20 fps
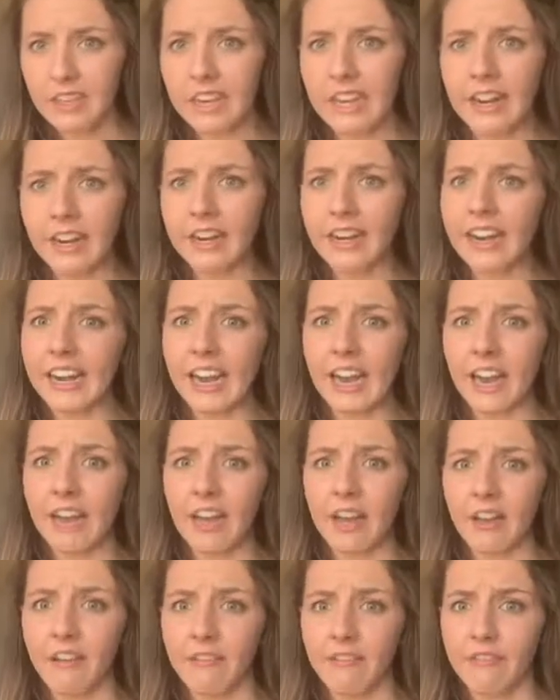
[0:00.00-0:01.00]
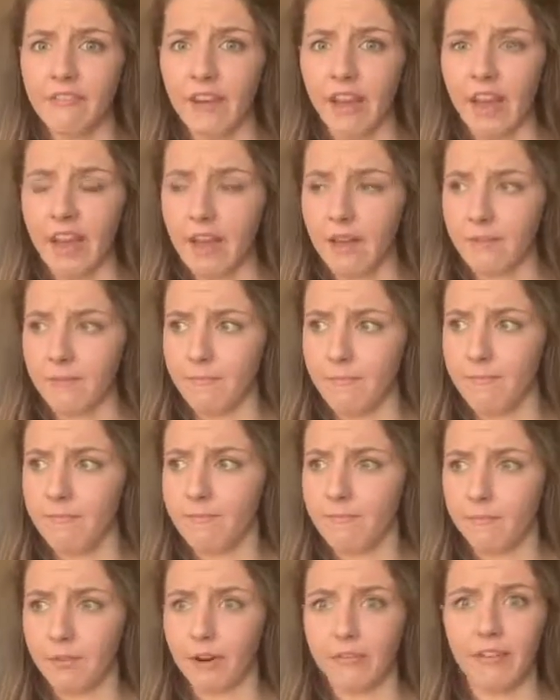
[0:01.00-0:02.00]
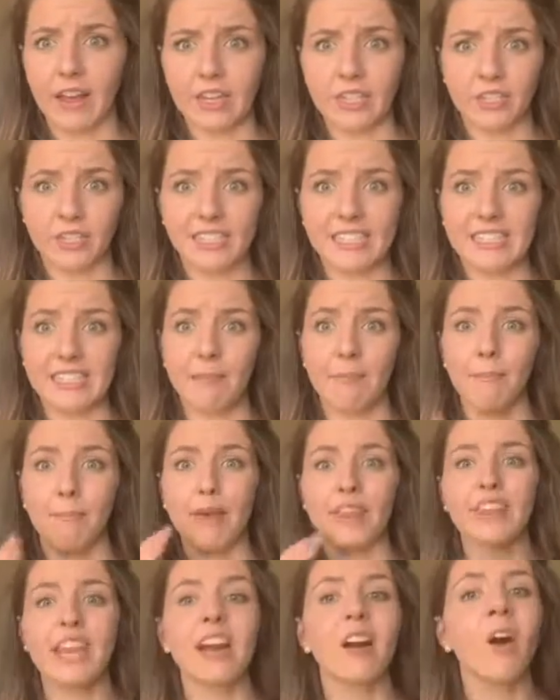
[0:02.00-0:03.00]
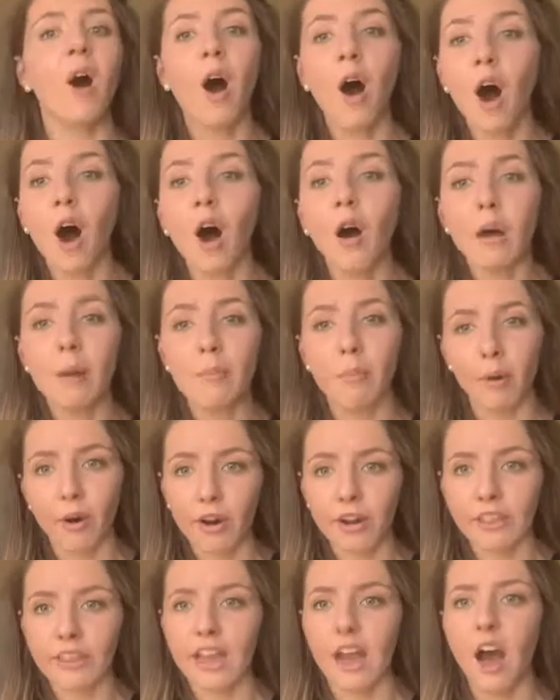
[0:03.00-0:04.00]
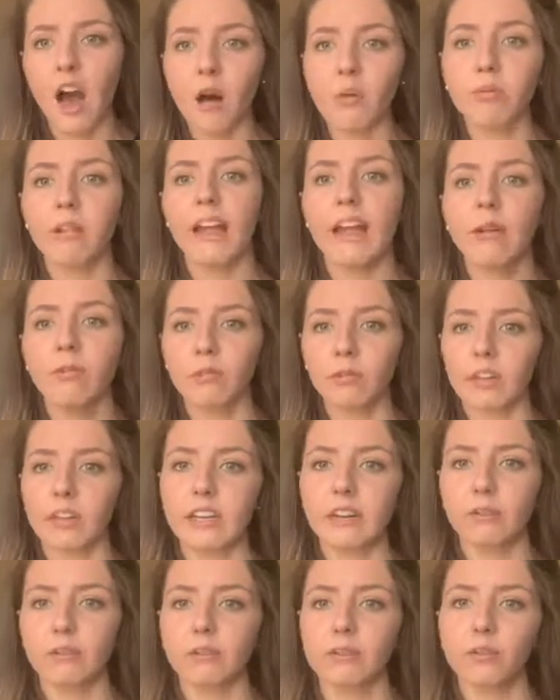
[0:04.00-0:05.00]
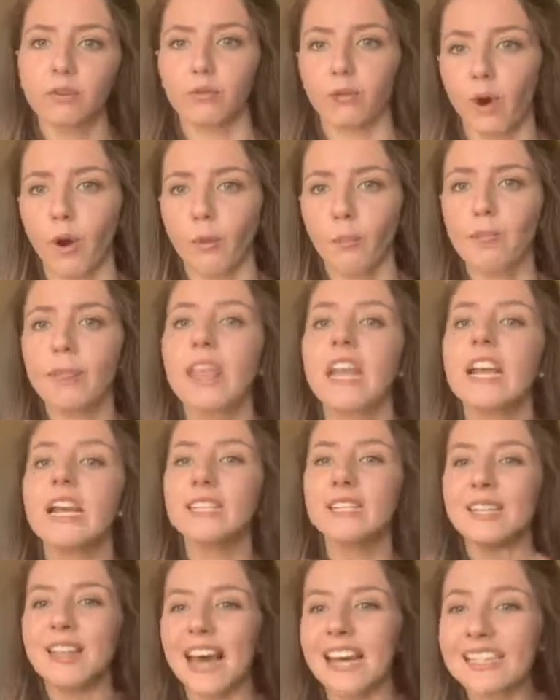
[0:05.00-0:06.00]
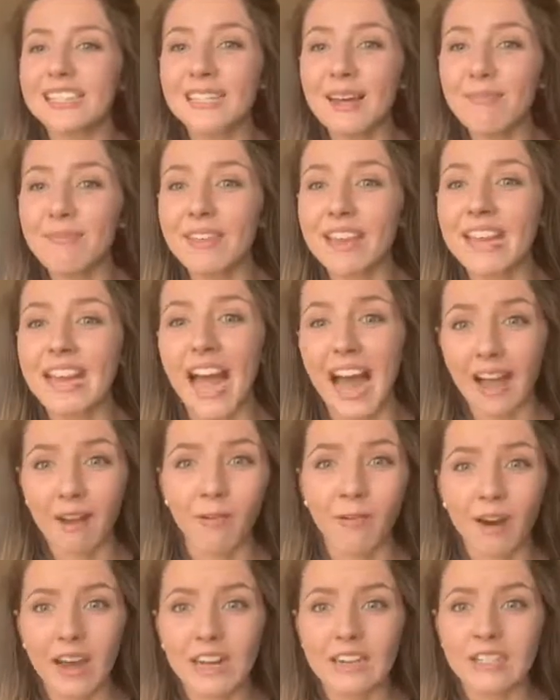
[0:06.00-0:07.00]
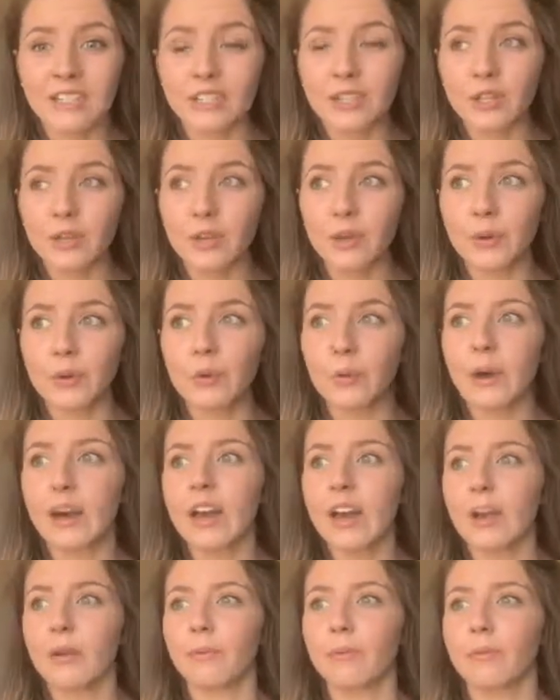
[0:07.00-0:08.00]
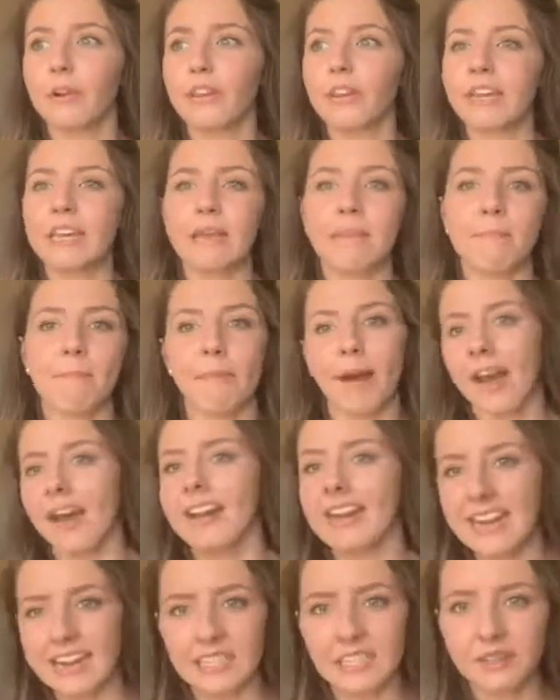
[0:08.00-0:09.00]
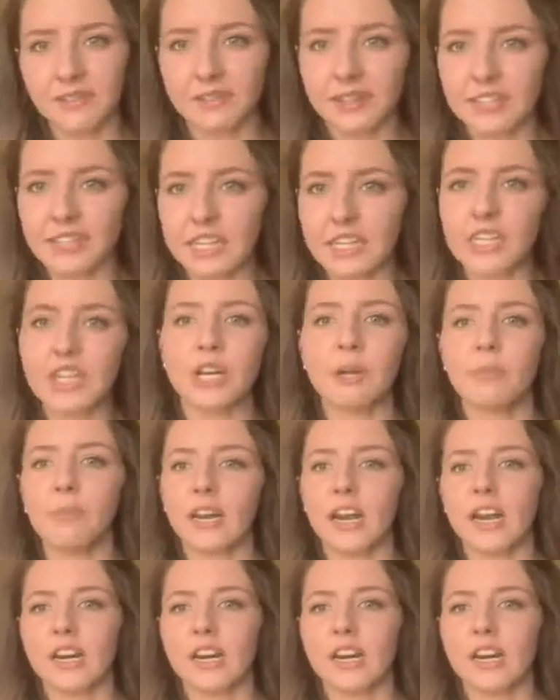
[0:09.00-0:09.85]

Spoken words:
area of professionalism, but they are all important. They all play a really crucial role. So that's something I want to really embody as a physician, but